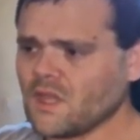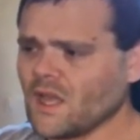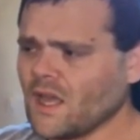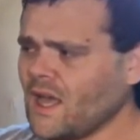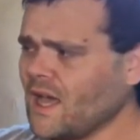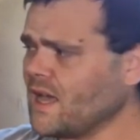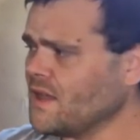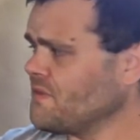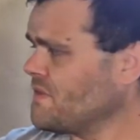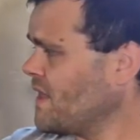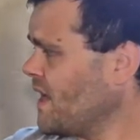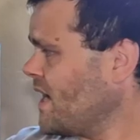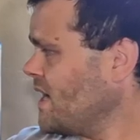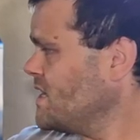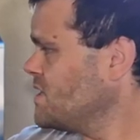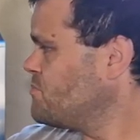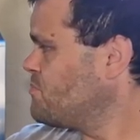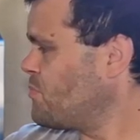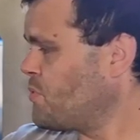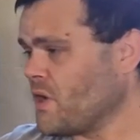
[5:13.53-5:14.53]
and that
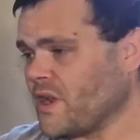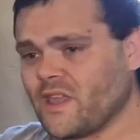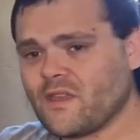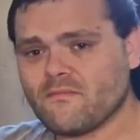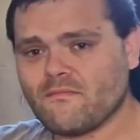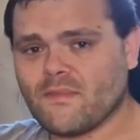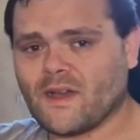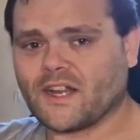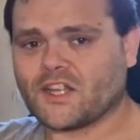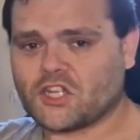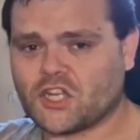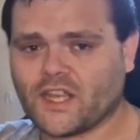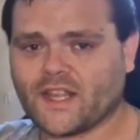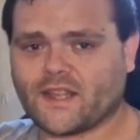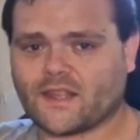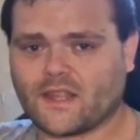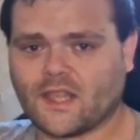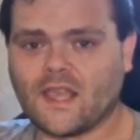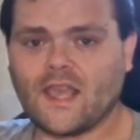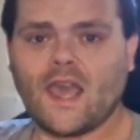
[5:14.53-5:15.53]
is pretty much it.